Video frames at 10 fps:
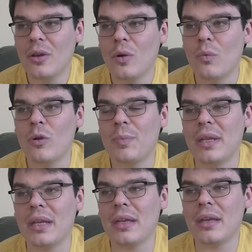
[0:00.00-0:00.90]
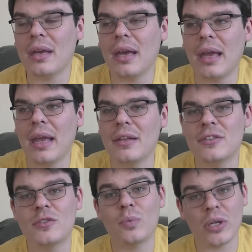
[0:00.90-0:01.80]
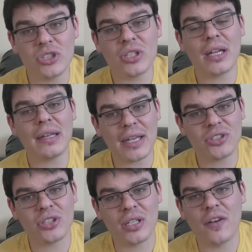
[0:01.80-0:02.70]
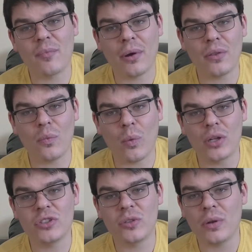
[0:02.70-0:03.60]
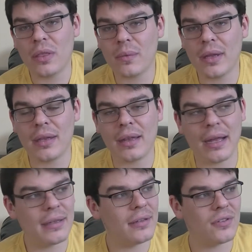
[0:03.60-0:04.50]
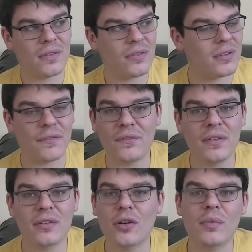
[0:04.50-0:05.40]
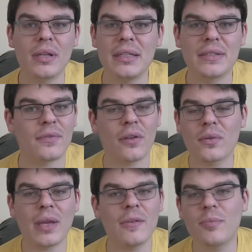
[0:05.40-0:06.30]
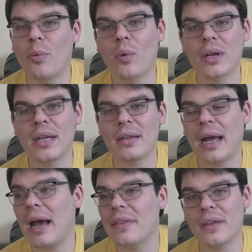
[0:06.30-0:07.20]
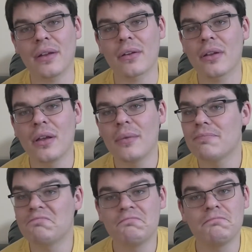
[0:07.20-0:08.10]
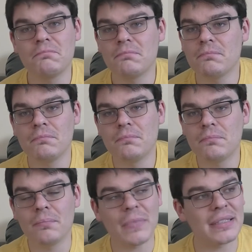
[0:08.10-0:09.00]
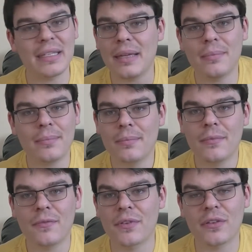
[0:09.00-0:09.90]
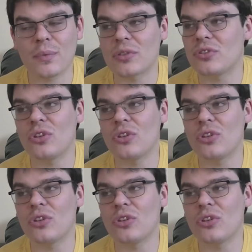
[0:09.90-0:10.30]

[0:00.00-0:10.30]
Would be a Switch collection of Mother 1, 2, and 3. And just a physical release of all 3 games ported on there. That's it for the Switch.